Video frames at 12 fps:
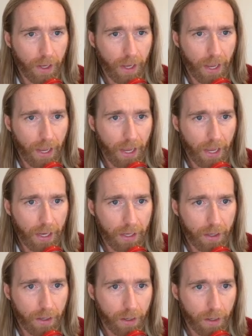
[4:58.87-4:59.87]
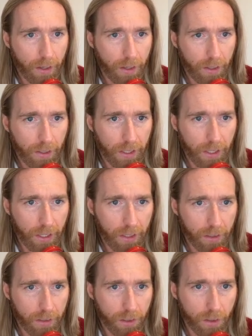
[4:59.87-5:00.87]
Add
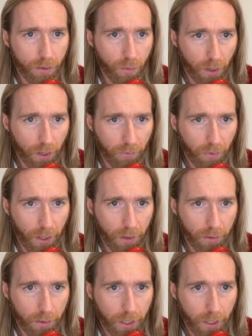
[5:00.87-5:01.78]
lead to workflow.